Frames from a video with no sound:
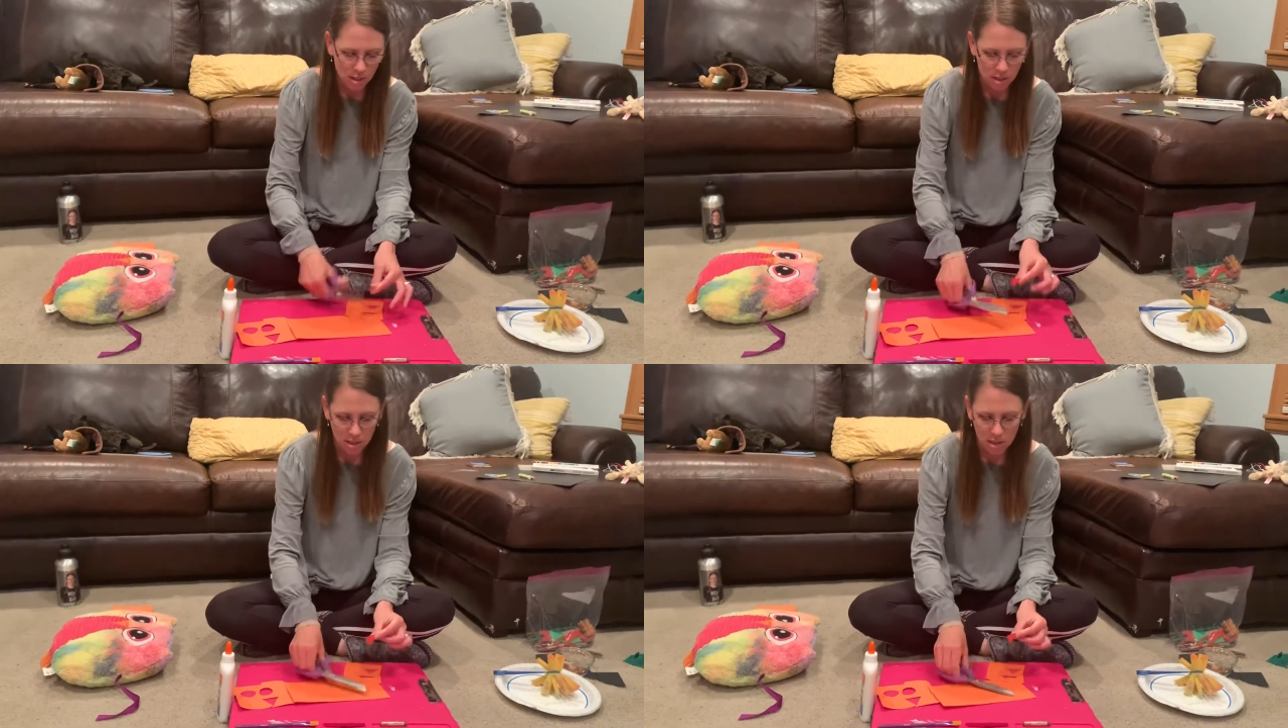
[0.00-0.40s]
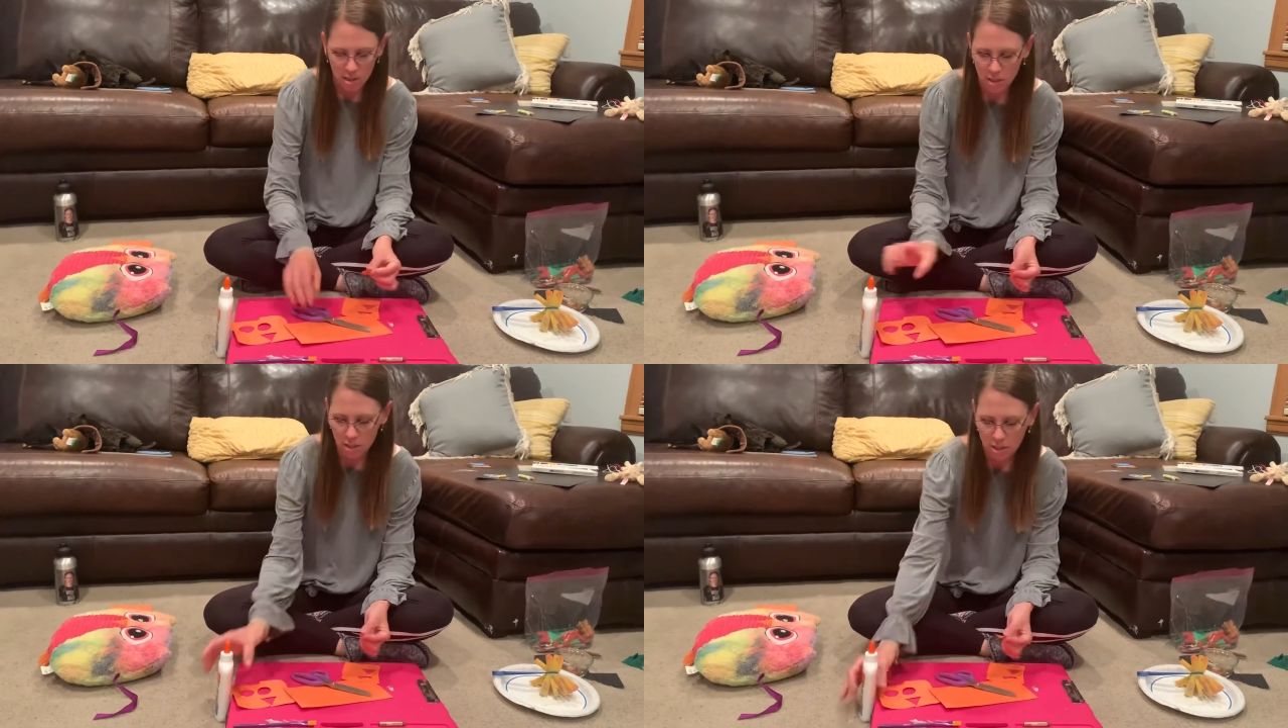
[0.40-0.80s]

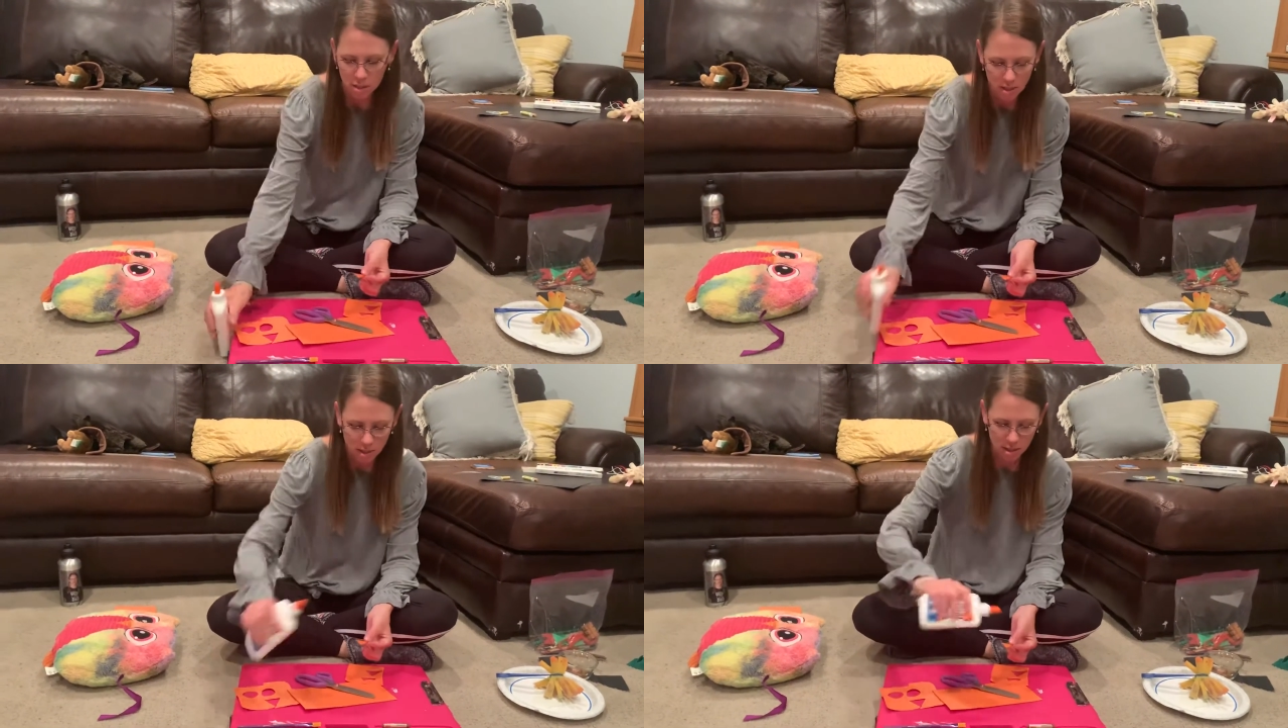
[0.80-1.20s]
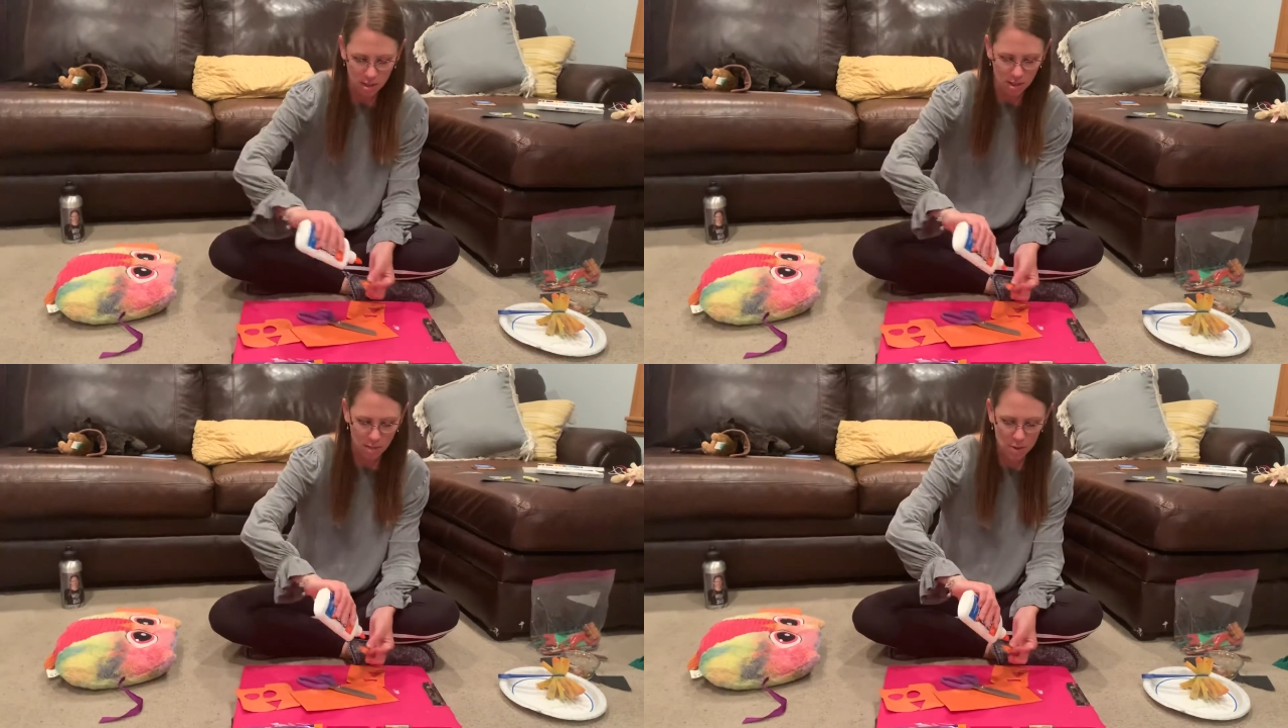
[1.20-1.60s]

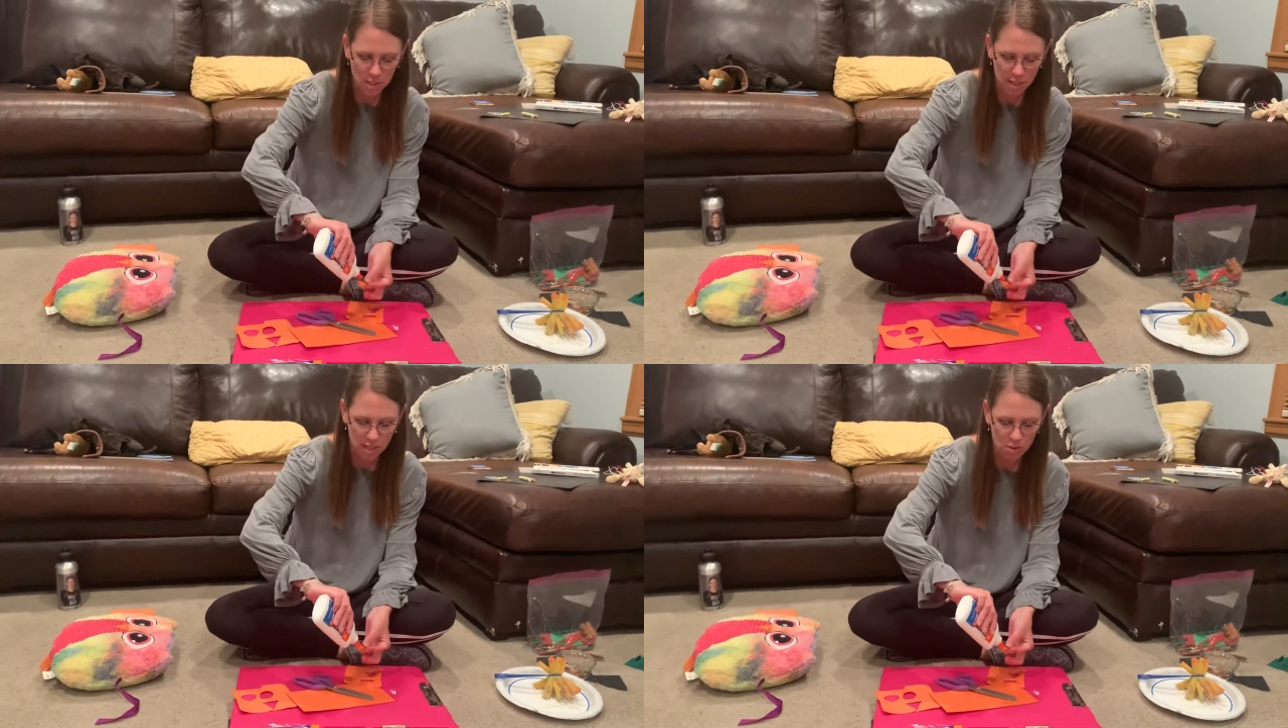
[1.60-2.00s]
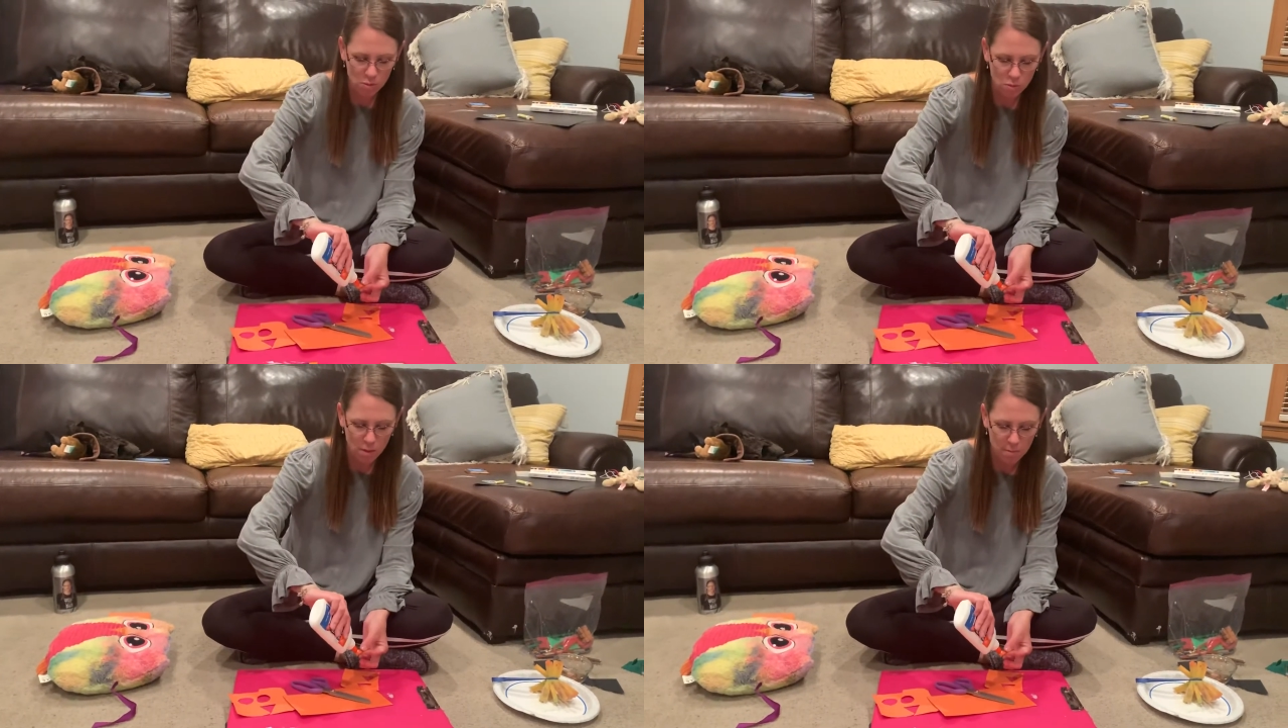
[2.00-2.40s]
I'm just going to use
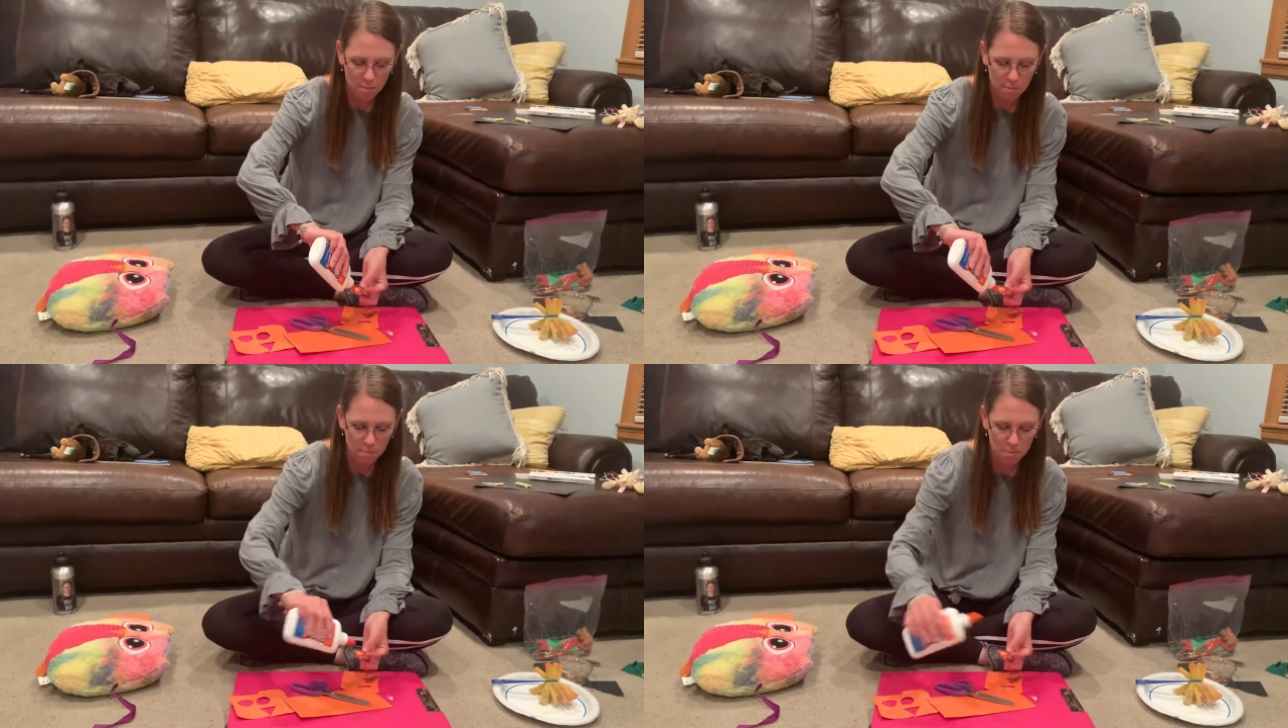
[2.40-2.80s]
1